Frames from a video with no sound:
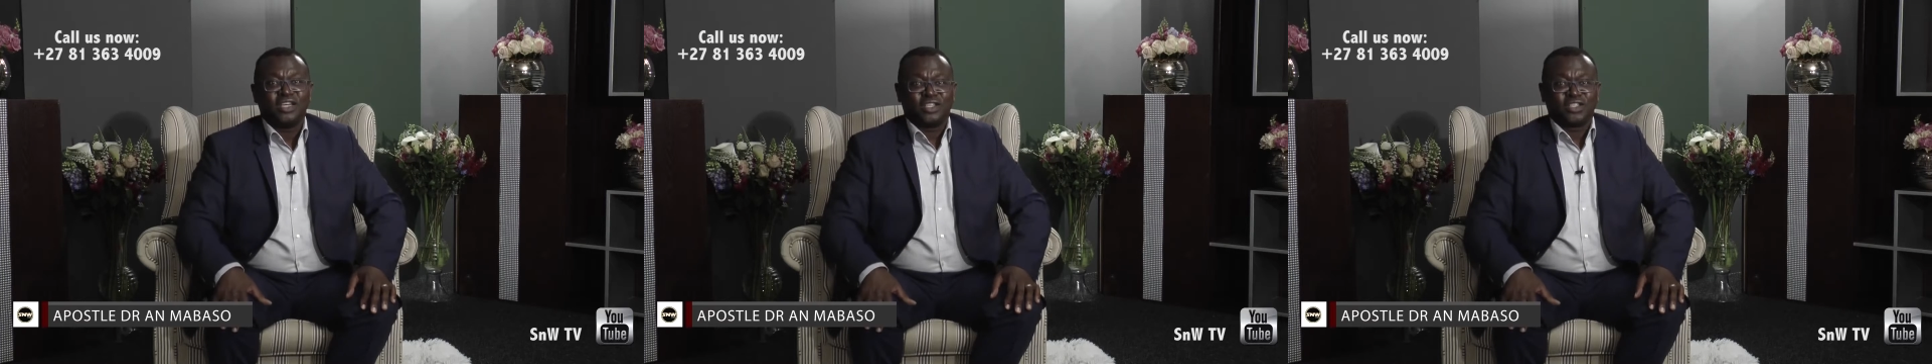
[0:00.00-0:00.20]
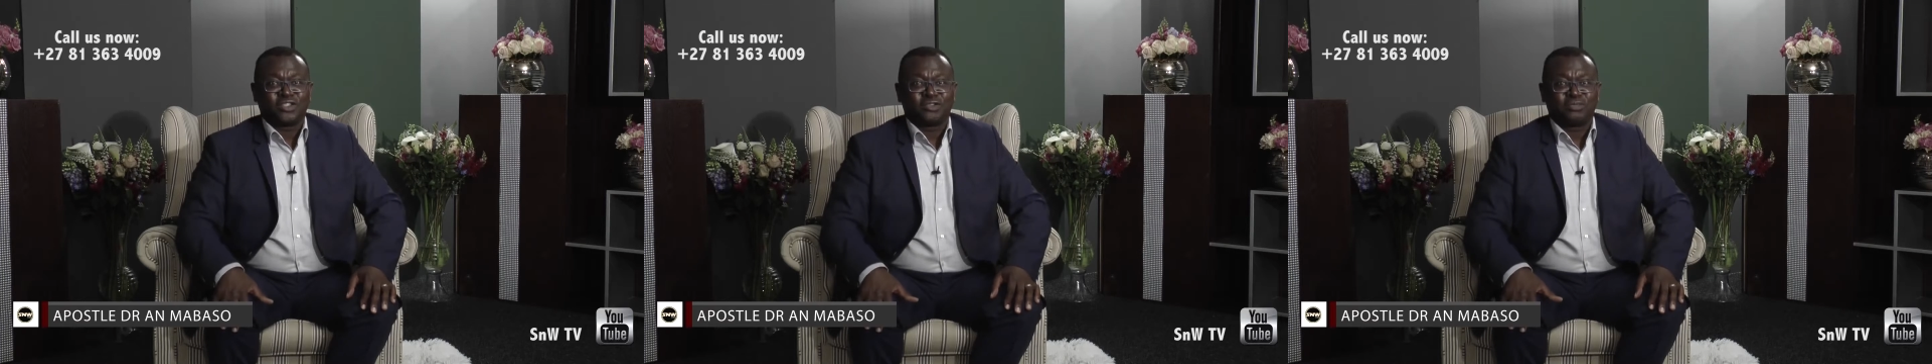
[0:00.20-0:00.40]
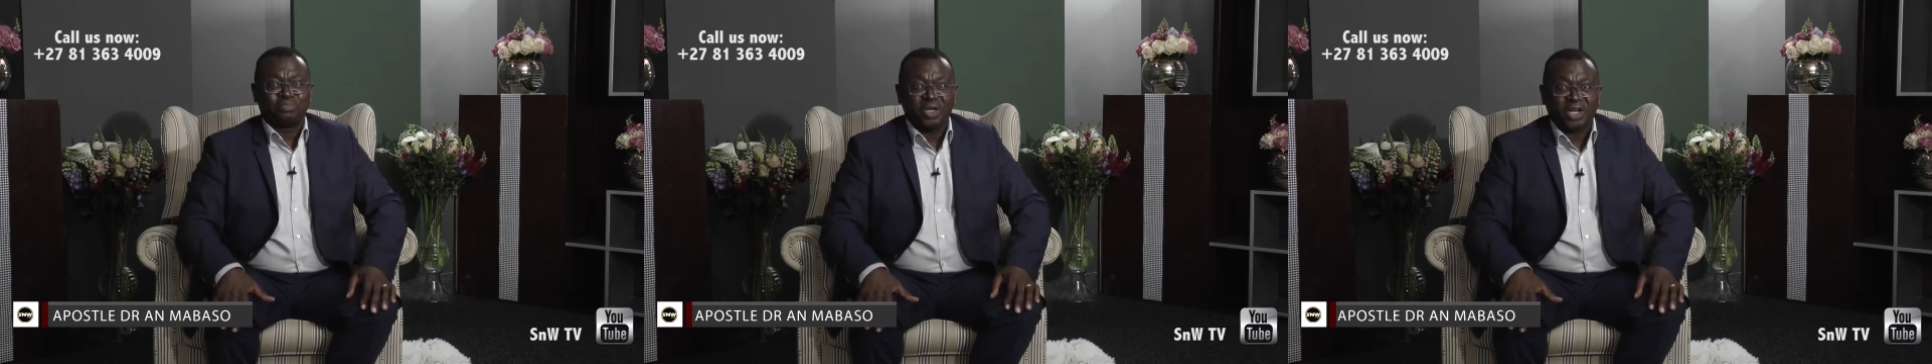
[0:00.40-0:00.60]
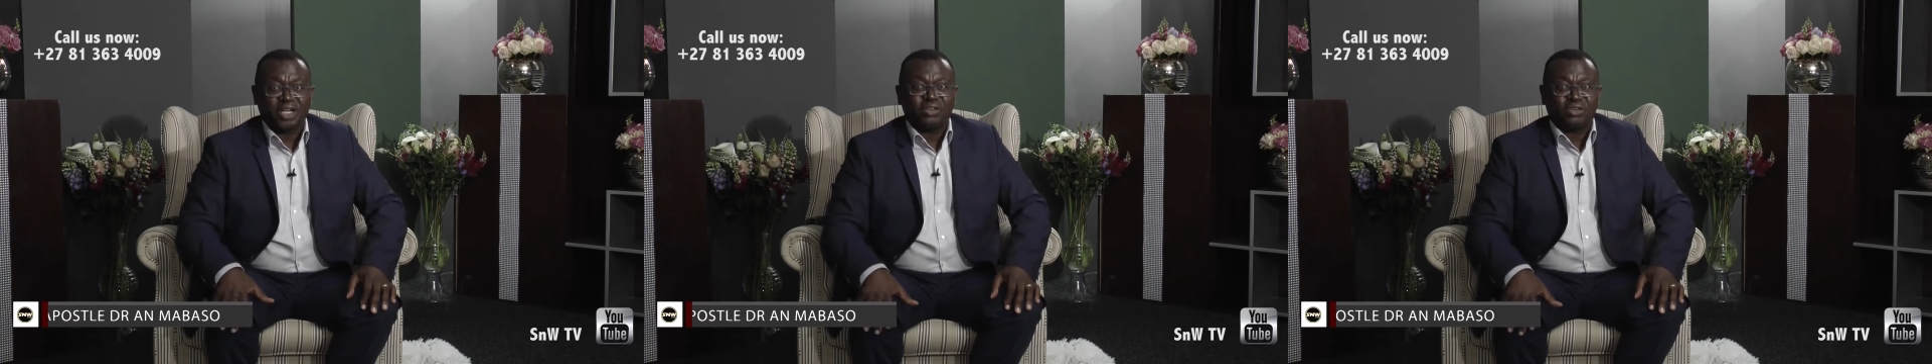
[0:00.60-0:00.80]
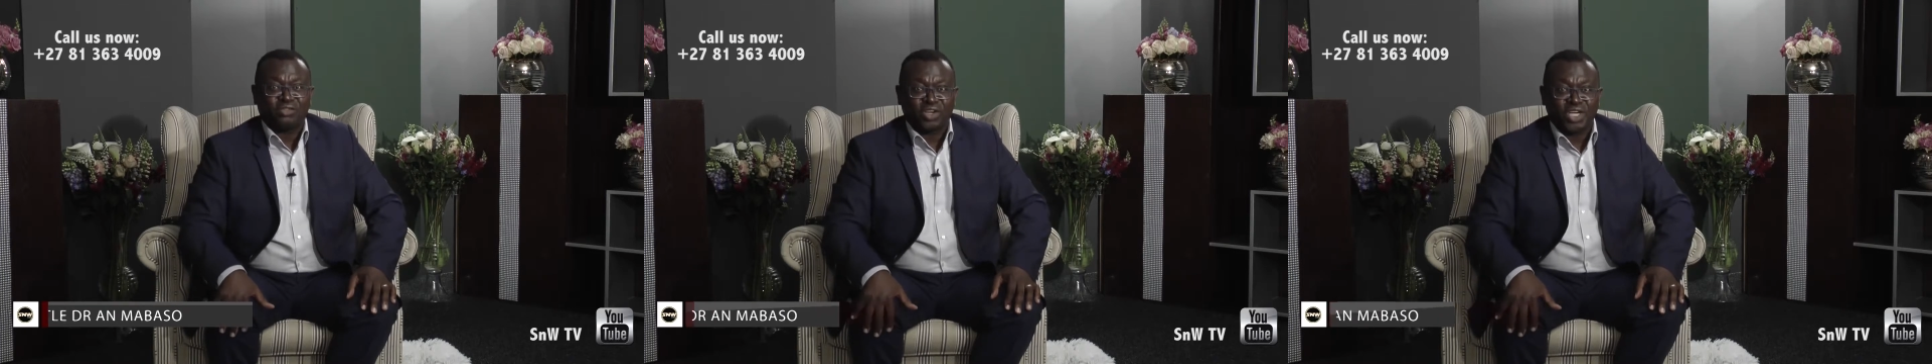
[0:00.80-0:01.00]

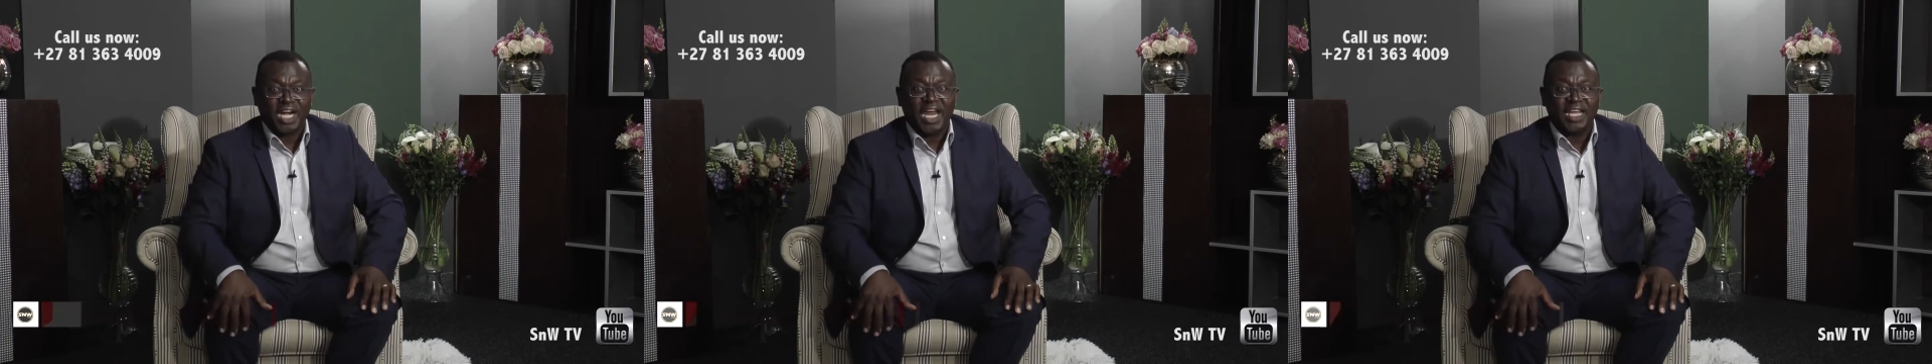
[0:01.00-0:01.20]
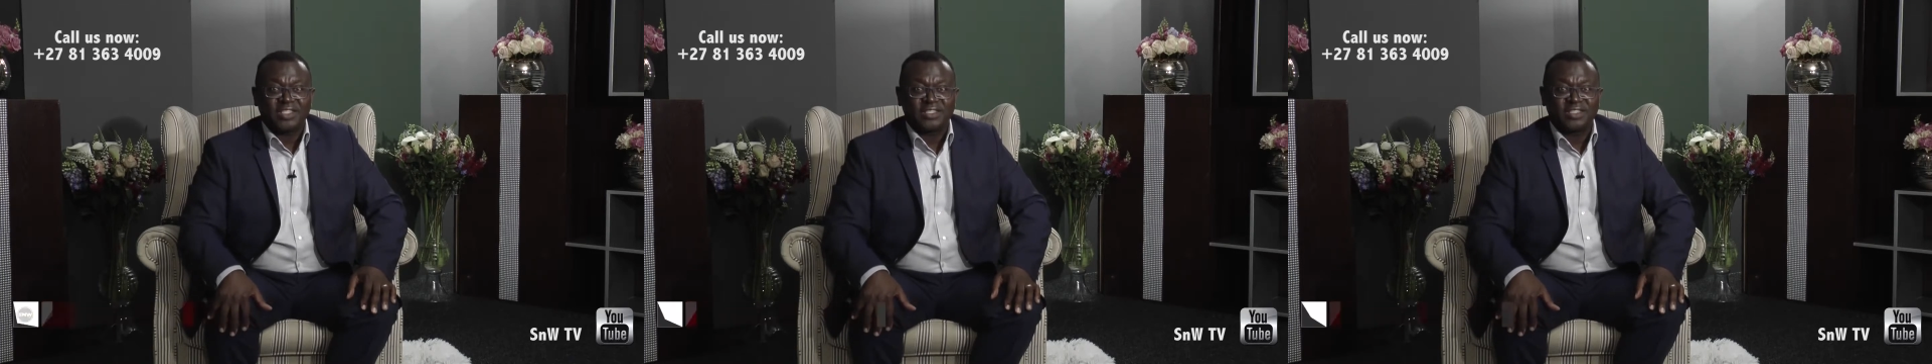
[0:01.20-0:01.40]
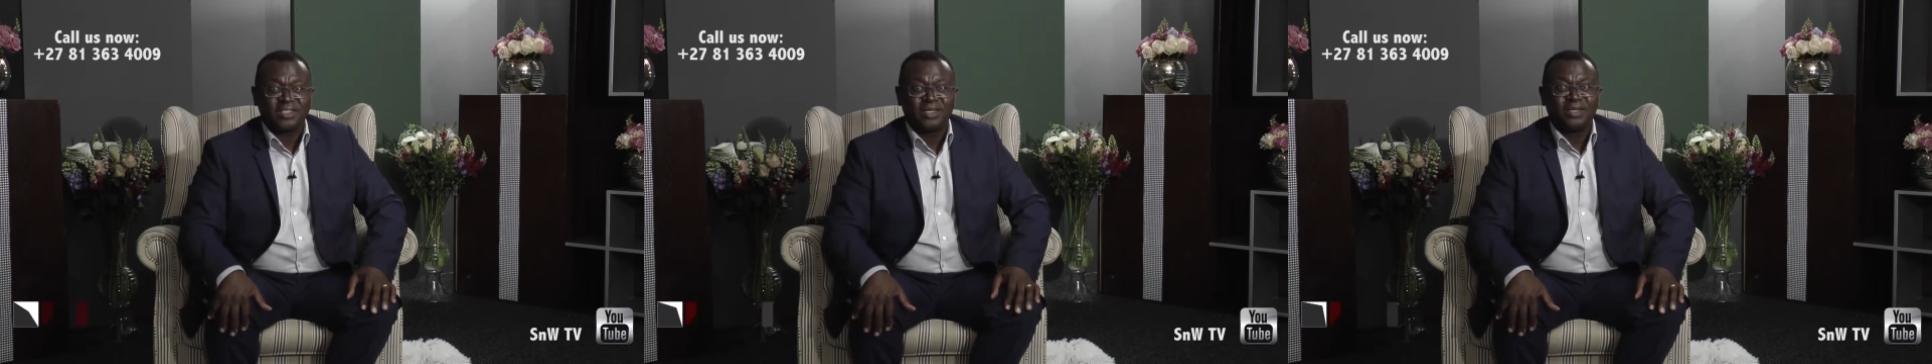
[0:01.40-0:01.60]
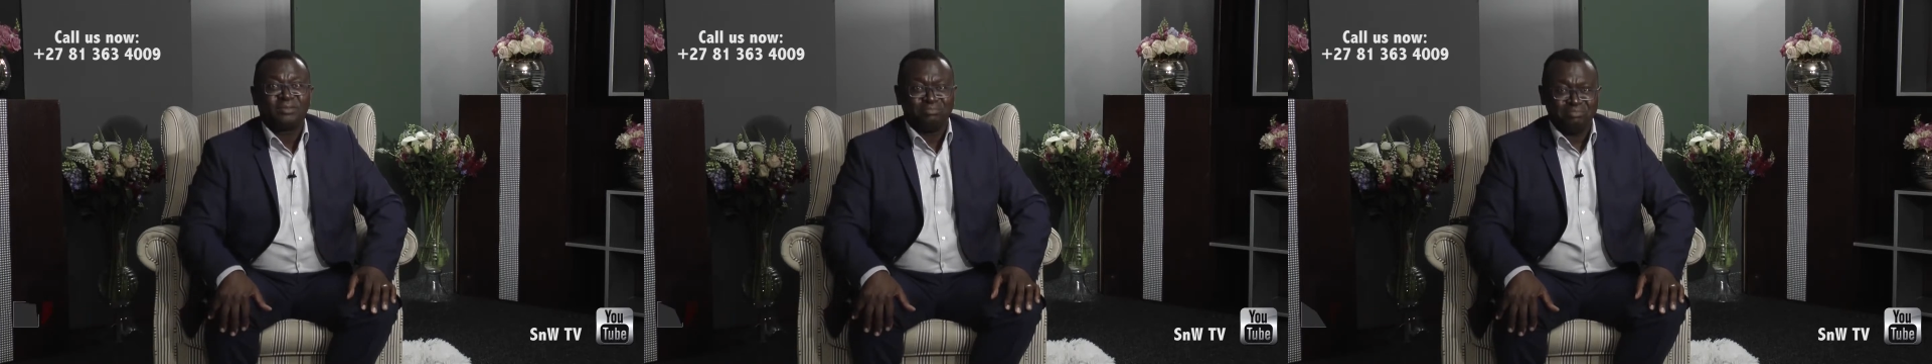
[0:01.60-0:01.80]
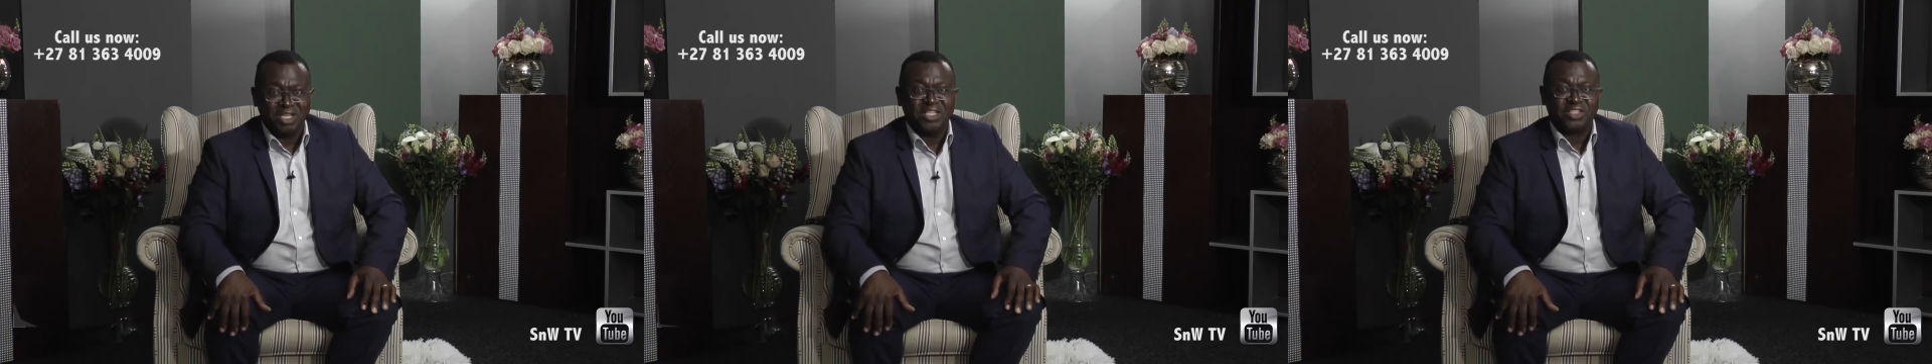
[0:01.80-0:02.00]
Spirit of Christ
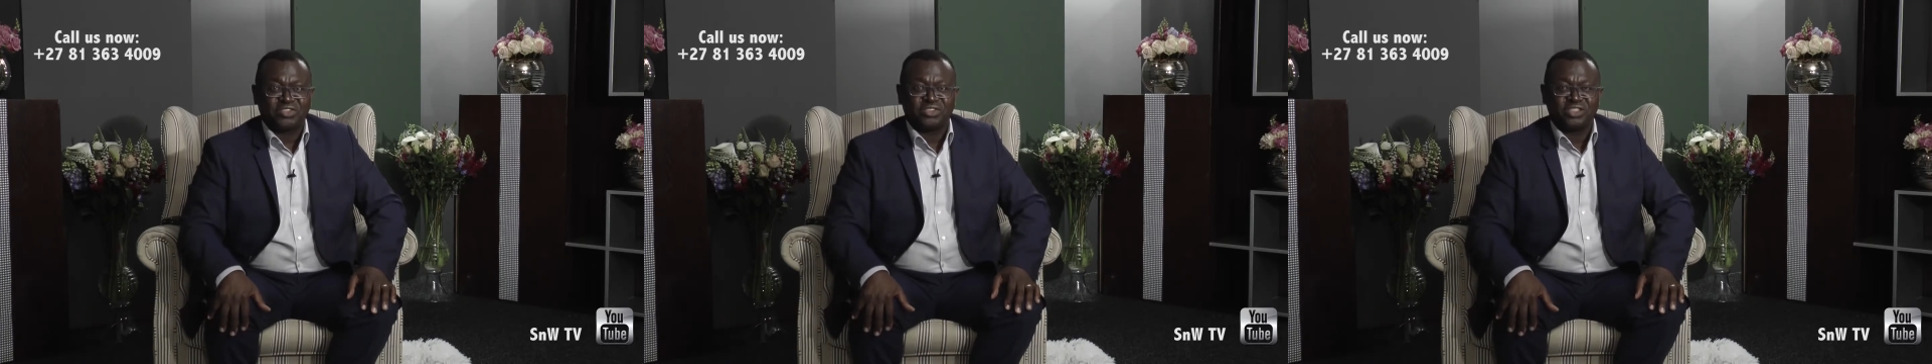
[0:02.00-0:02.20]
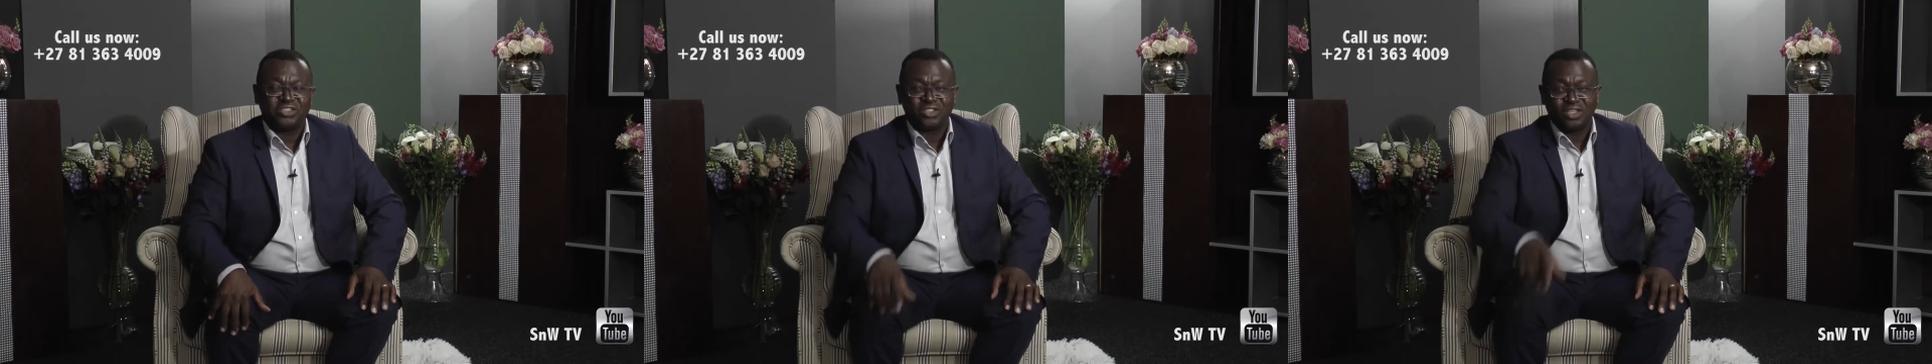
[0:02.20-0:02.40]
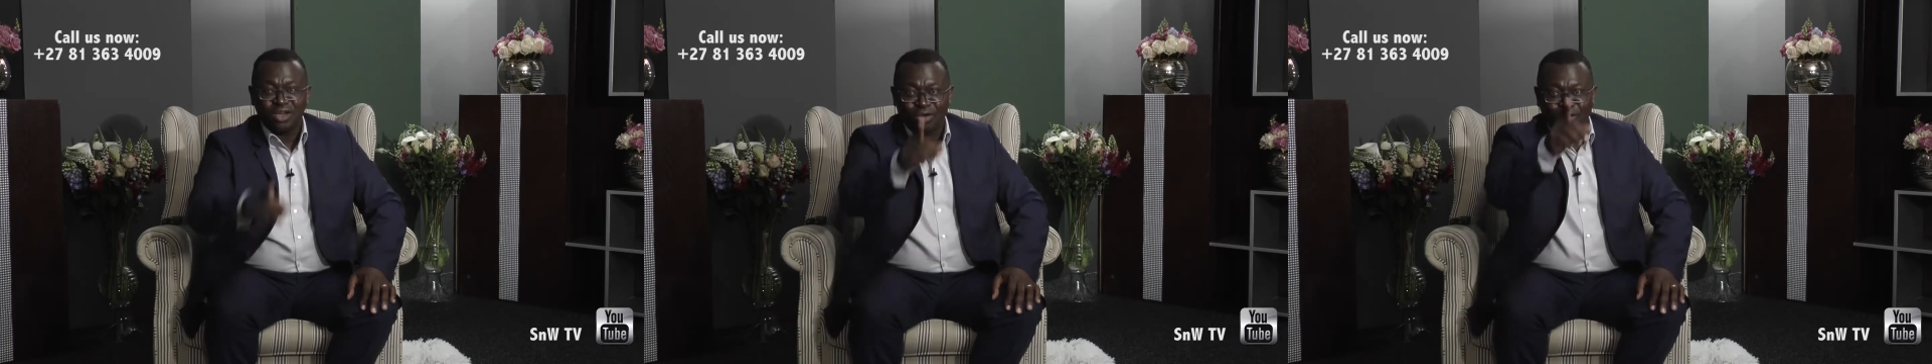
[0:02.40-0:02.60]
Ministries.